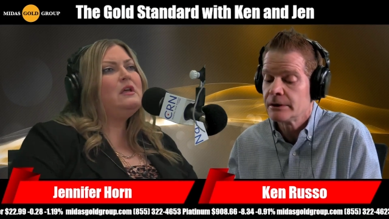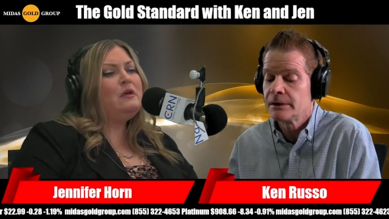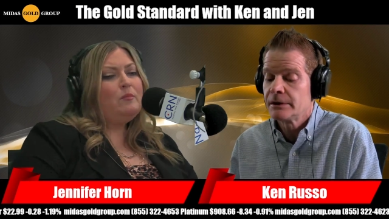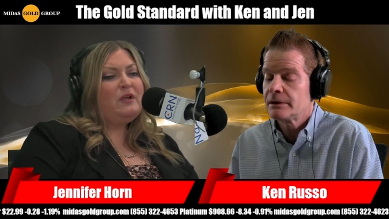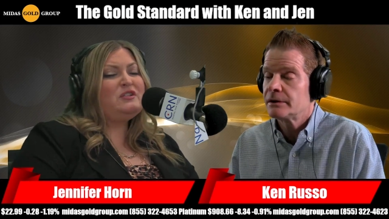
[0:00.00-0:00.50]

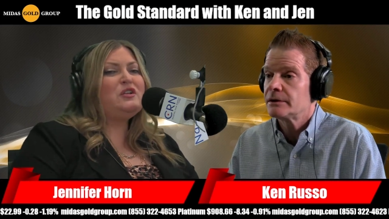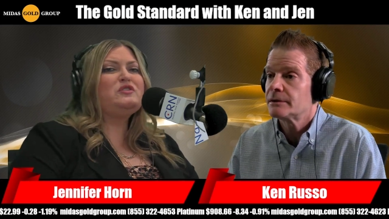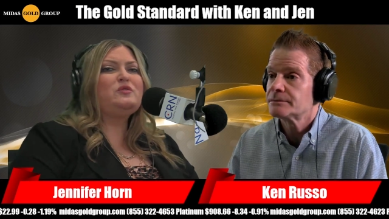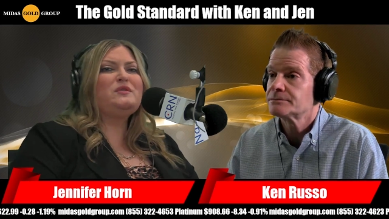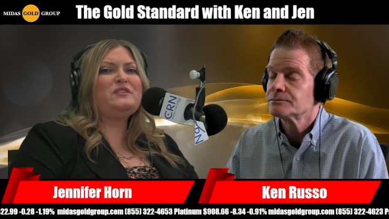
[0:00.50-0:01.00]
Speaker 1: But it's also
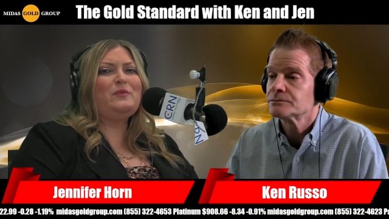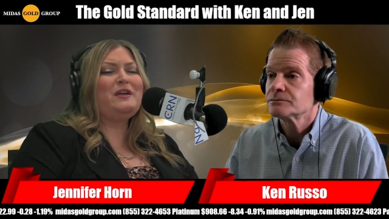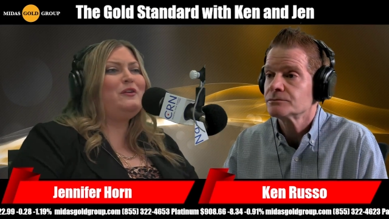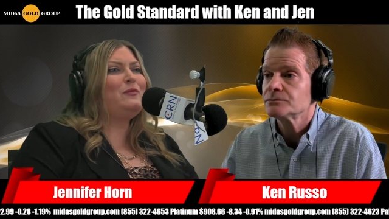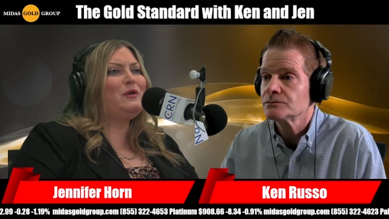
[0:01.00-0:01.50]
the reason why you
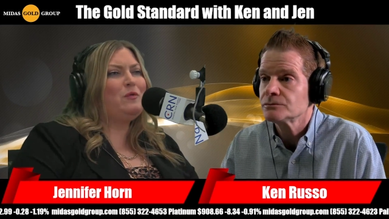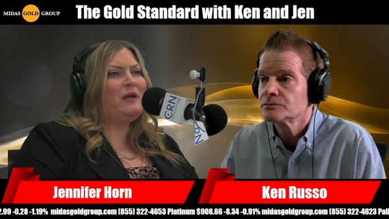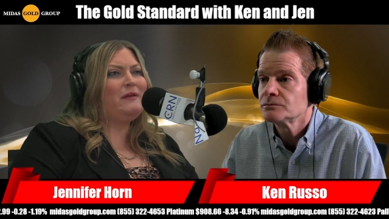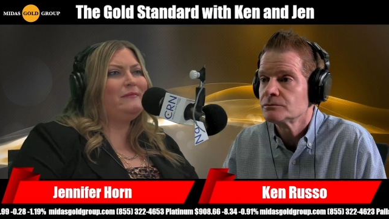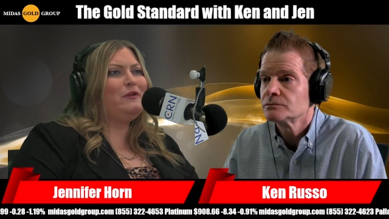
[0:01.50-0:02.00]
don't want to
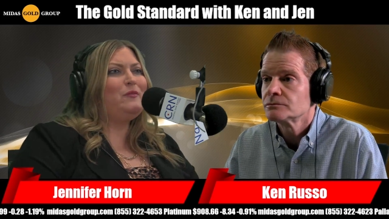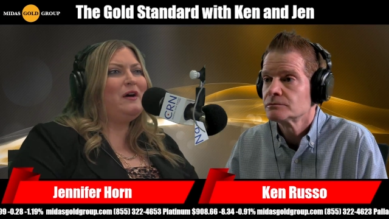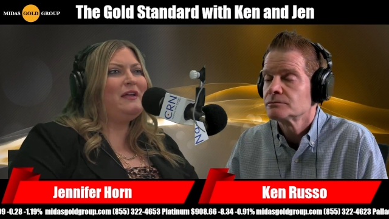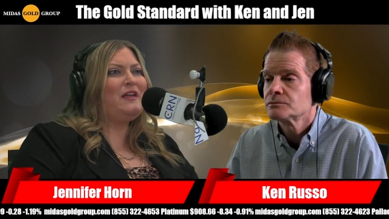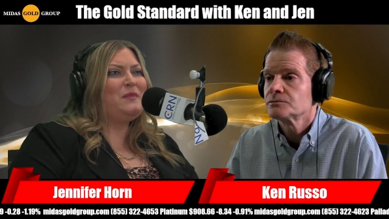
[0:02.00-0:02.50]
wait. You want
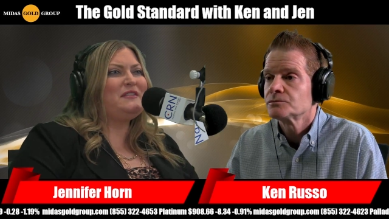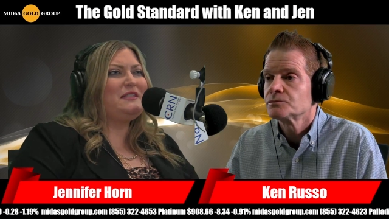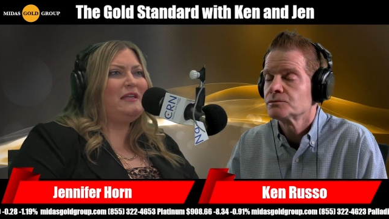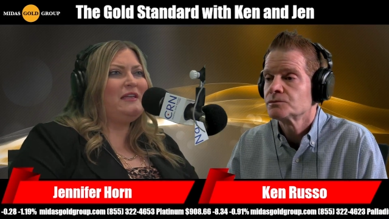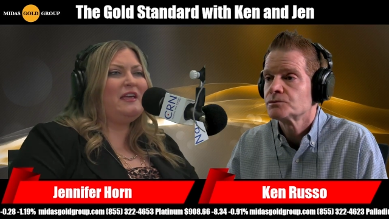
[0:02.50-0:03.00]
to get this
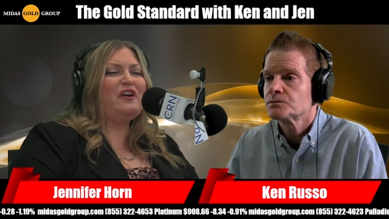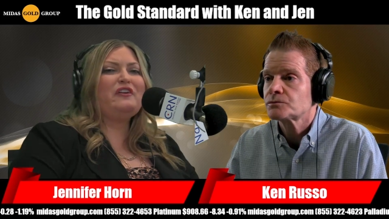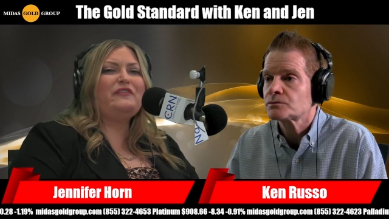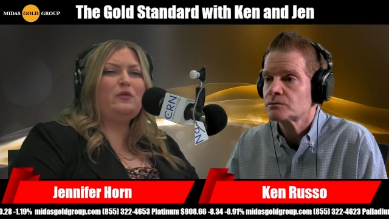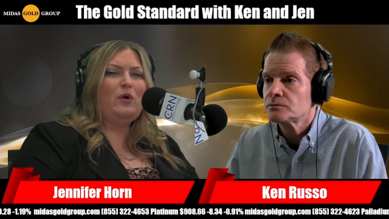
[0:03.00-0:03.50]
taken care
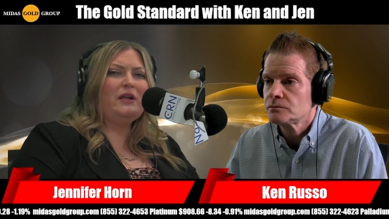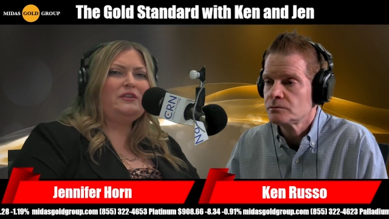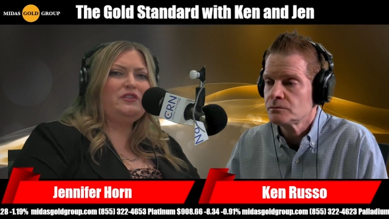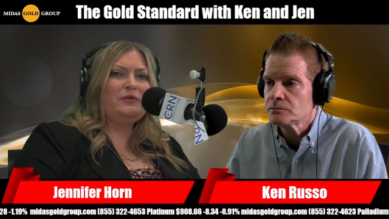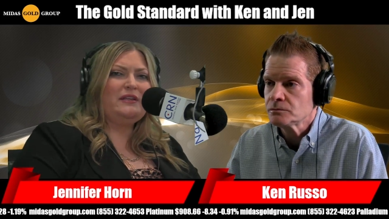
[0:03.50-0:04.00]
of. You want to
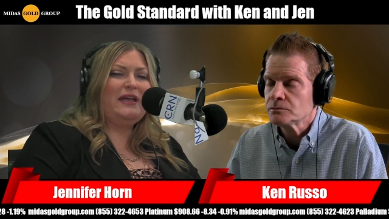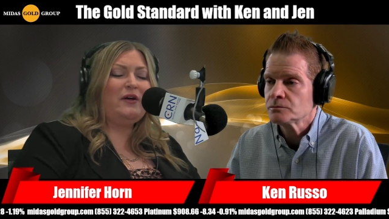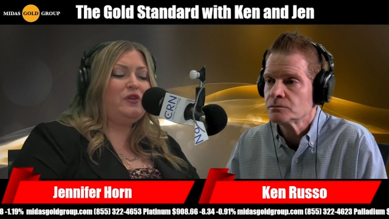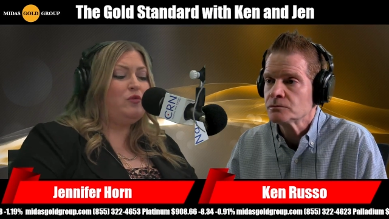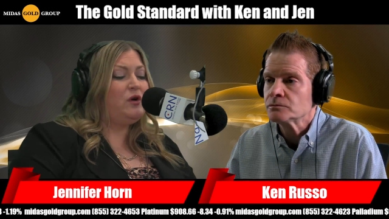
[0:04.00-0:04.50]
do it now.
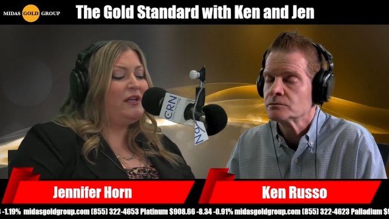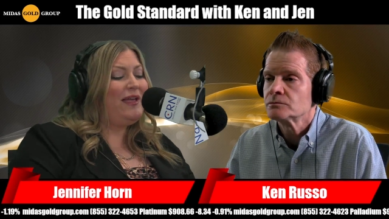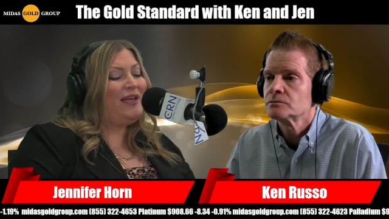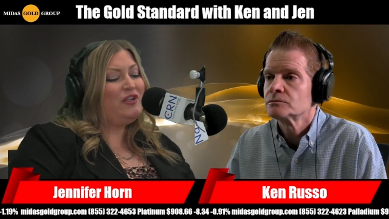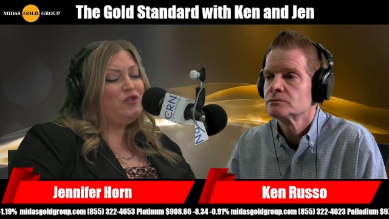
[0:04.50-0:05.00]
You want to
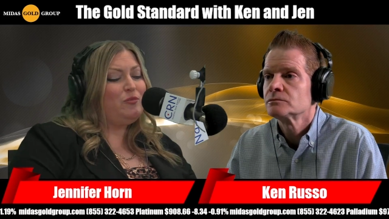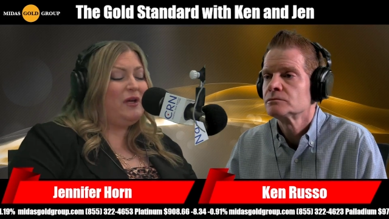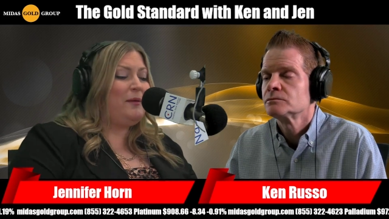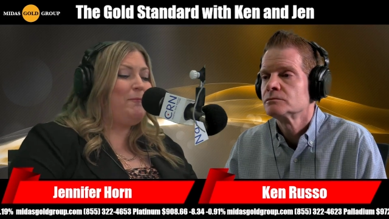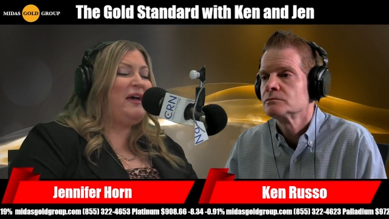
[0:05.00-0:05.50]
hedge your
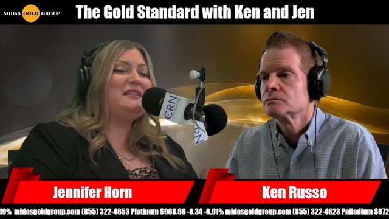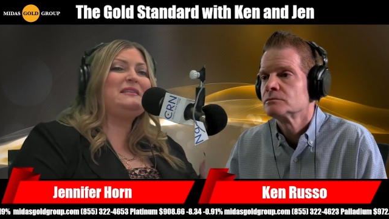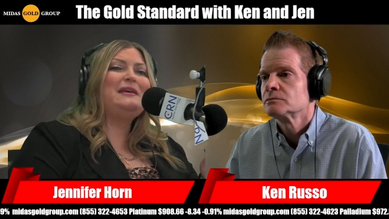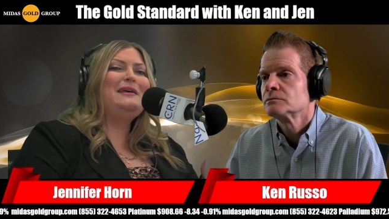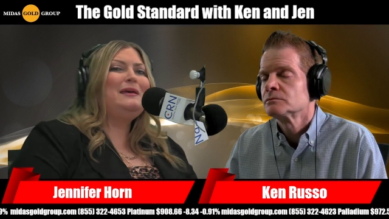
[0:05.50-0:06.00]
bets,
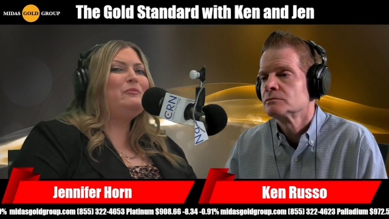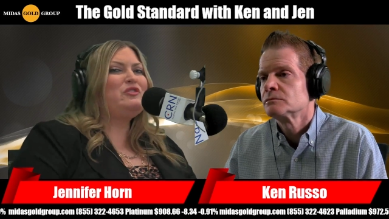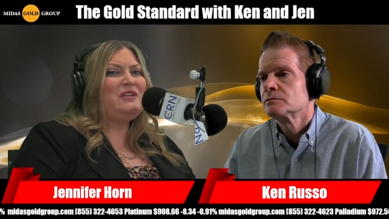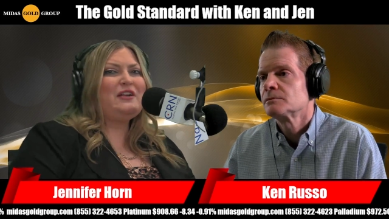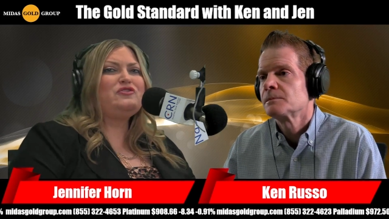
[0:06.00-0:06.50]

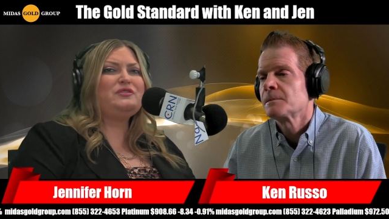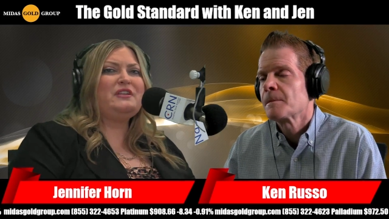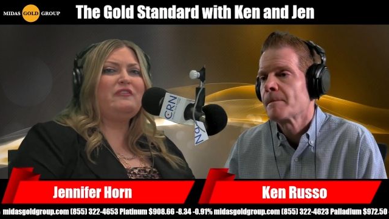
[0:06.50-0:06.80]
protect yourself